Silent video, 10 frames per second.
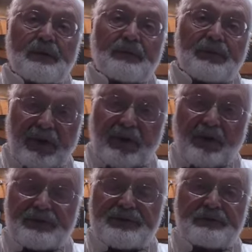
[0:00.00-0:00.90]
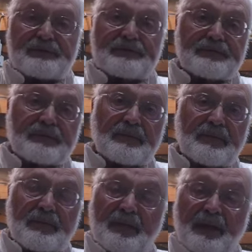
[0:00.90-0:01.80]
videos.
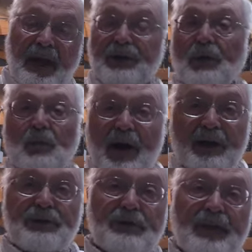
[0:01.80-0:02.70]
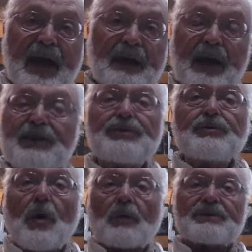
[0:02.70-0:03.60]
I don't want to do that. You
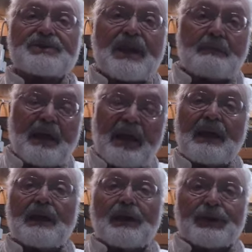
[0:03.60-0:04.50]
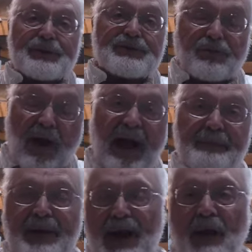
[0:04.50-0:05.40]
won't see me
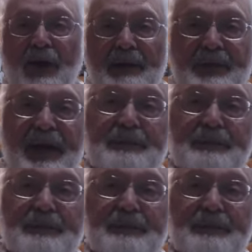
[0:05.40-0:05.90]
describing how I make